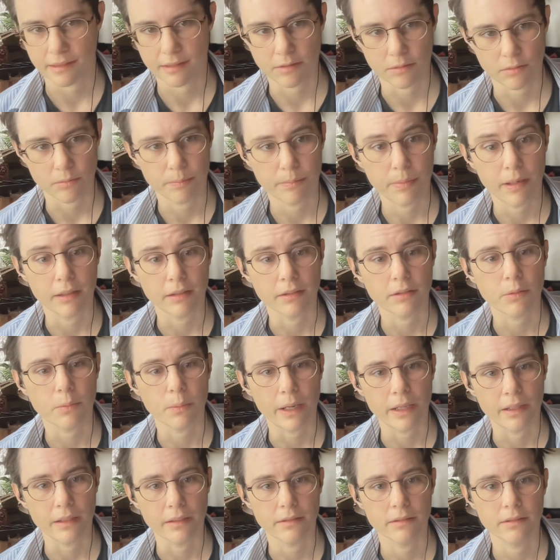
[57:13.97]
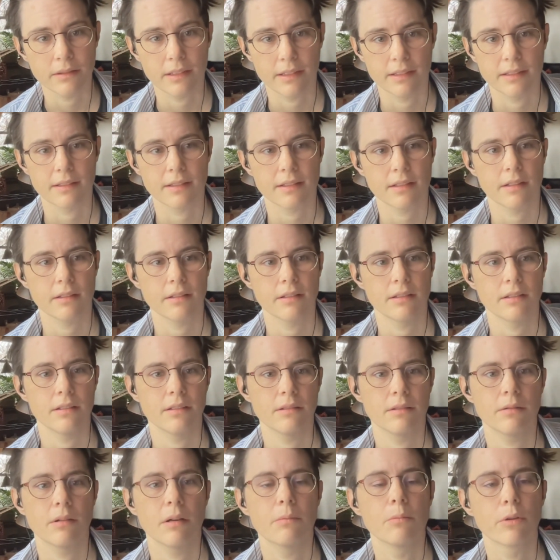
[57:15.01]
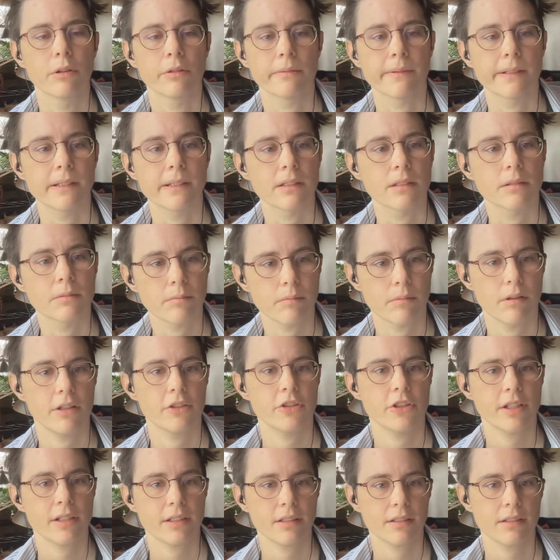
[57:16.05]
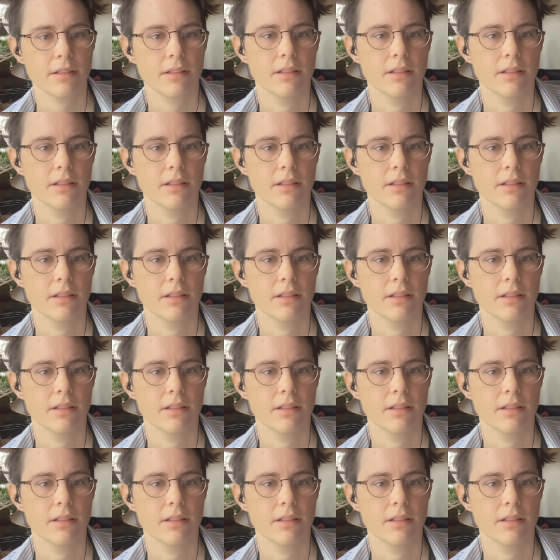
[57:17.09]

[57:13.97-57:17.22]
So Punked Welt is a more recent project